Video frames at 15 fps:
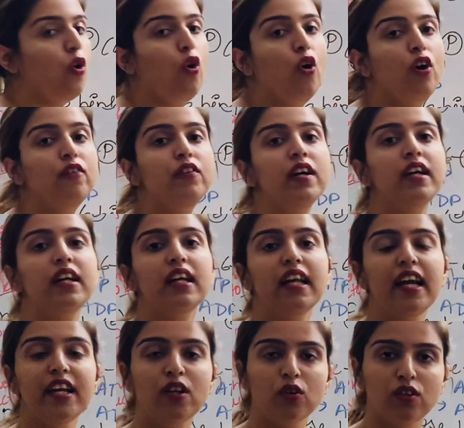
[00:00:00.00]
of
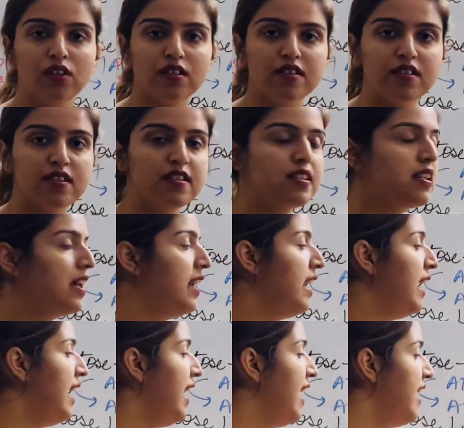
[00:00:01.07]
glycolysis,
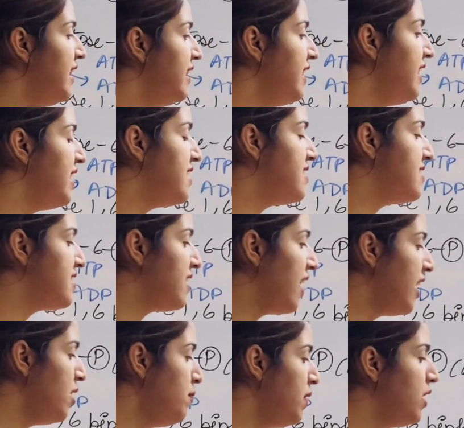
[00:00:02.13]
and the
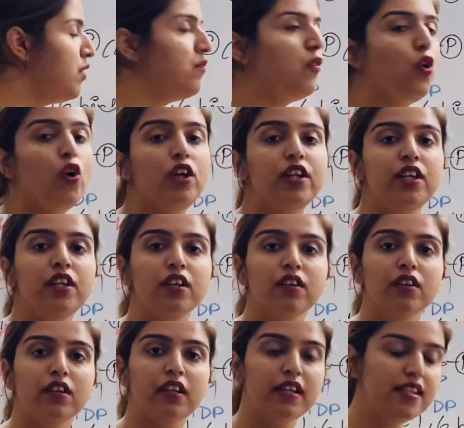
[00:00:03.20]
enzyme involved
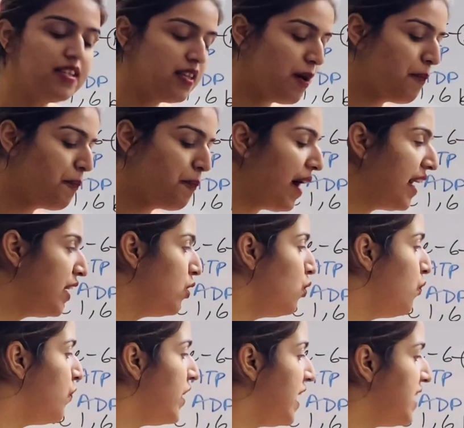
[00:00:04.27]
here is
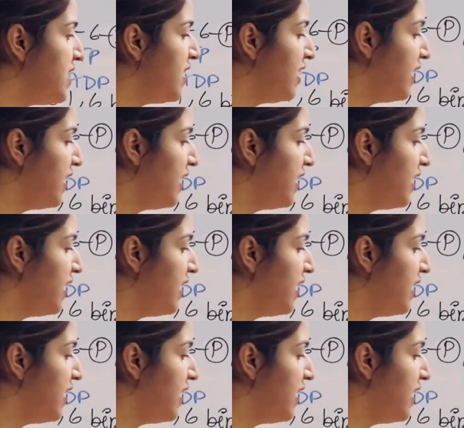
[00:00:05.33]
pyruvate